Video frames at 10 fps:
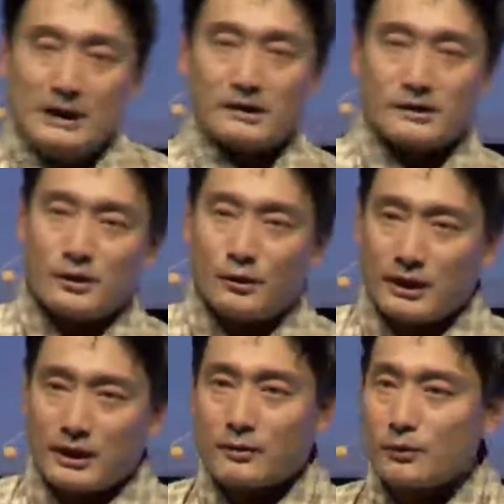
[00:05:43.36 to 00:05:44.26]
just now I
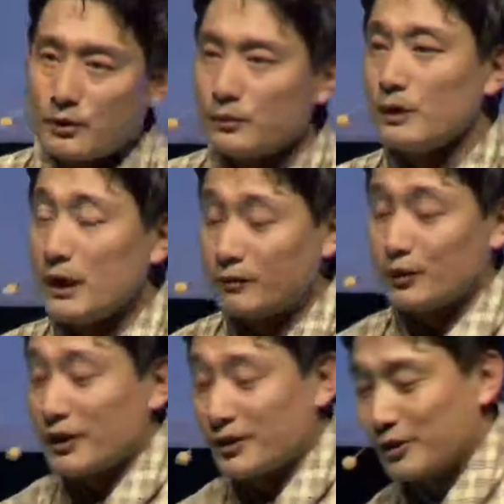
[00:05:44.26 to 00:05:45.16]
think we have to
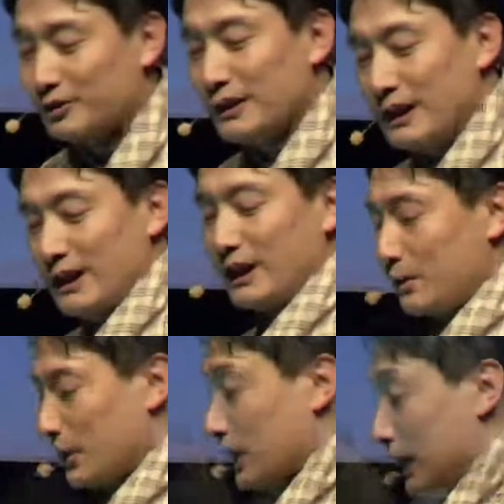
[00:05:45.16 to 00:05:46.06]
rush on. Anyway,